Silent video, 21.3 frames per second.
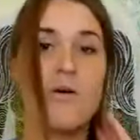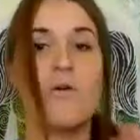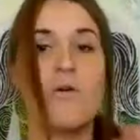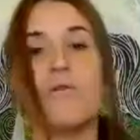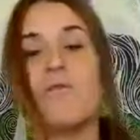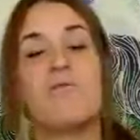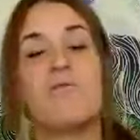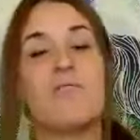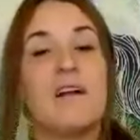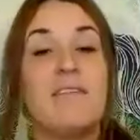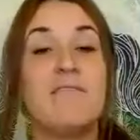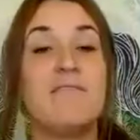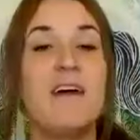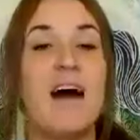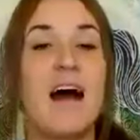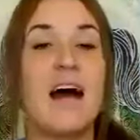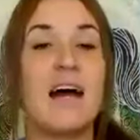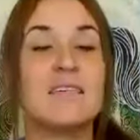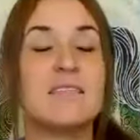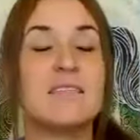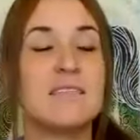over a
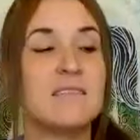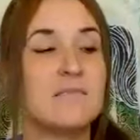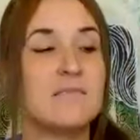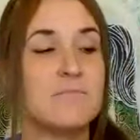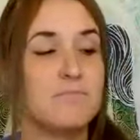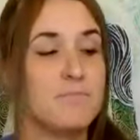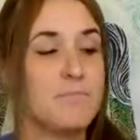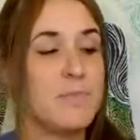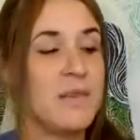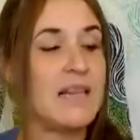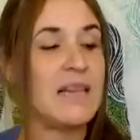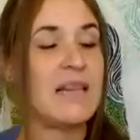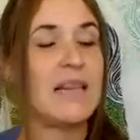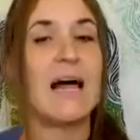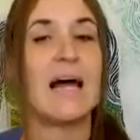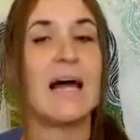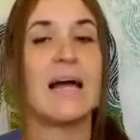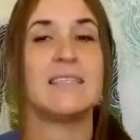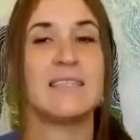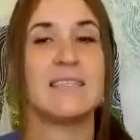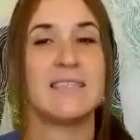vast
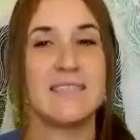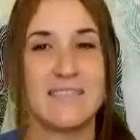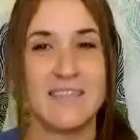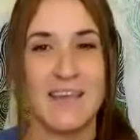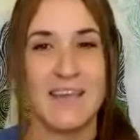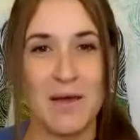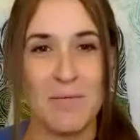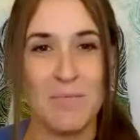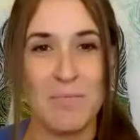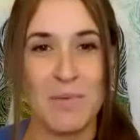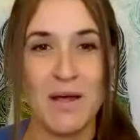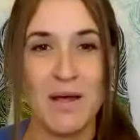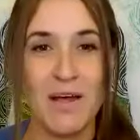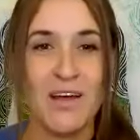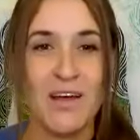landscape.